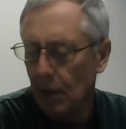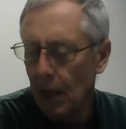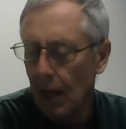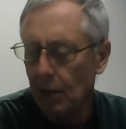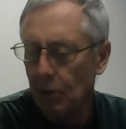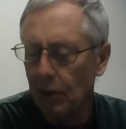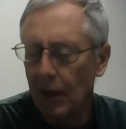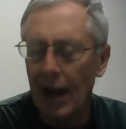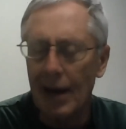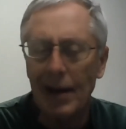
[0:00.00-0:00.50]

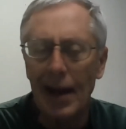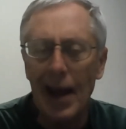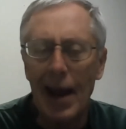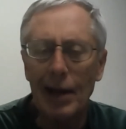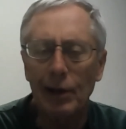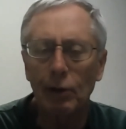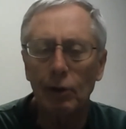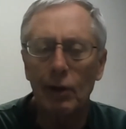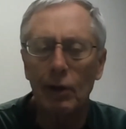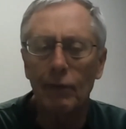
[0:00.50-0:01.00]
and you can't
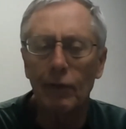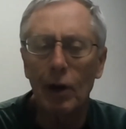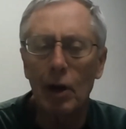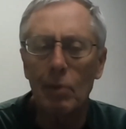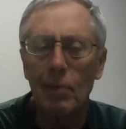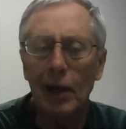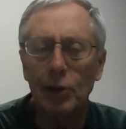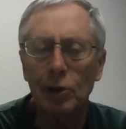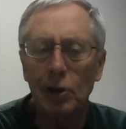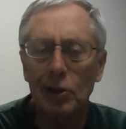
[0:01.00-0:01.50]
handle them very
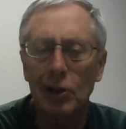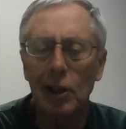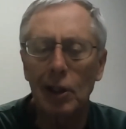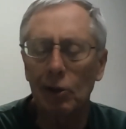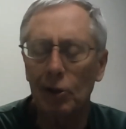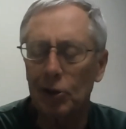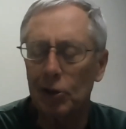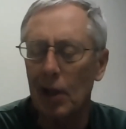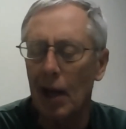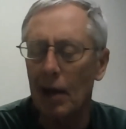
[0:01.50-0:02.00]
much until
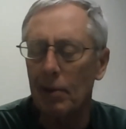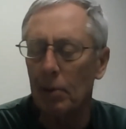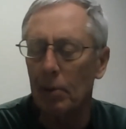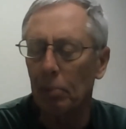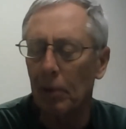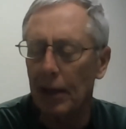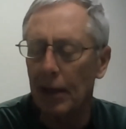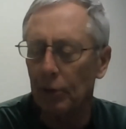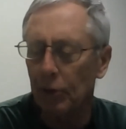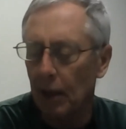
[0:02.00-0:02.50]
it's time to
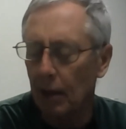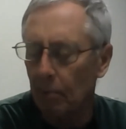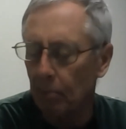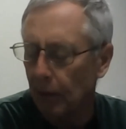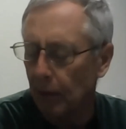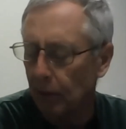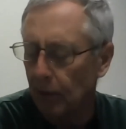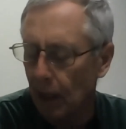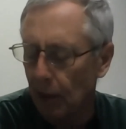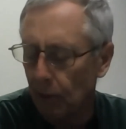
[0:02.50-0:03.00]
plant them. But
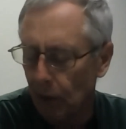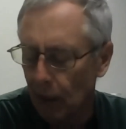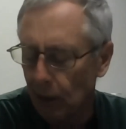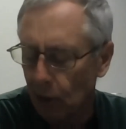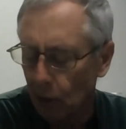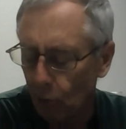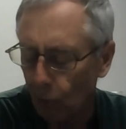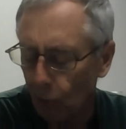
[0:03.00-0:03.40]
they, they do